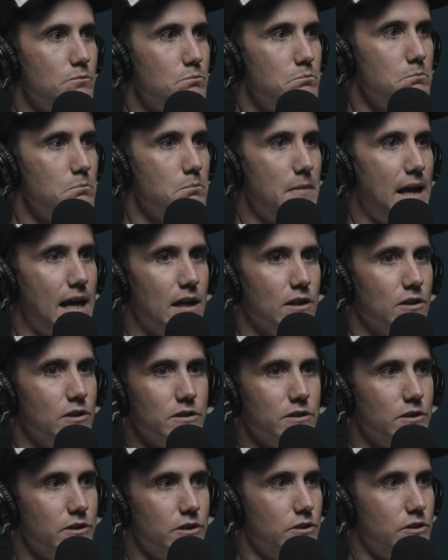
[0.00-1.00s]
man,
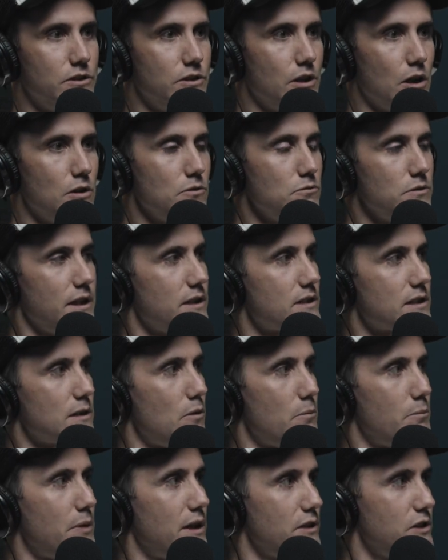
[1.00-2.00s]
go and let someone
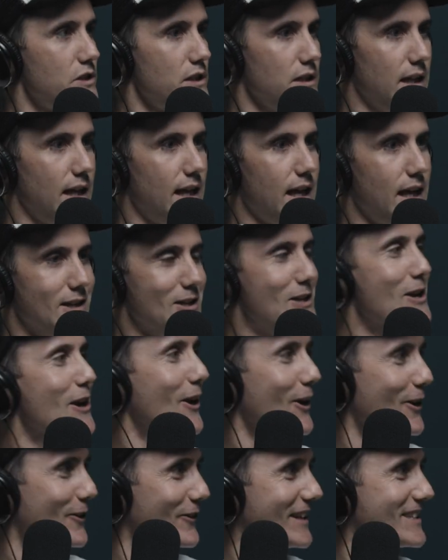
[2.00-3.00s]
punch you in the head. You know,
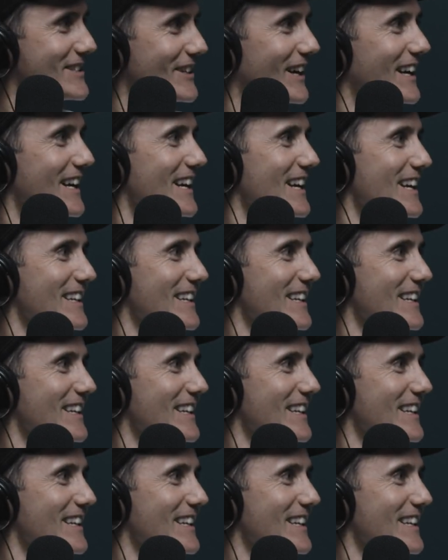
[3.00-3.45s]
it's like,